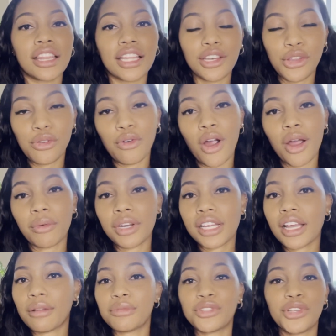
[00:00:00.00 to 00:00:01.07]
than you are when
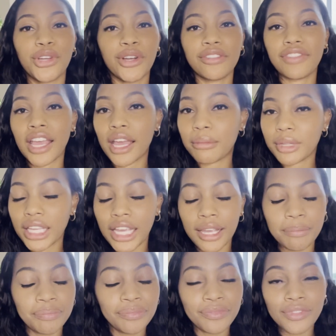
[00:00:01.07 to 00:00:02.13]
it comes to your
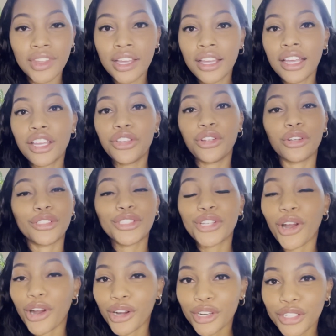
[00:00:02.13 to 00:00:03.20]
family, your
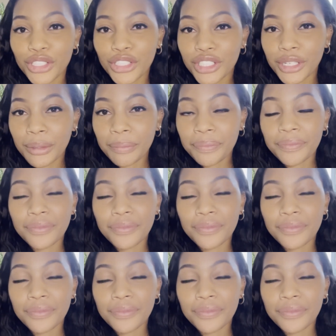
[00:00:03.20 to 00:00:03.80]
church,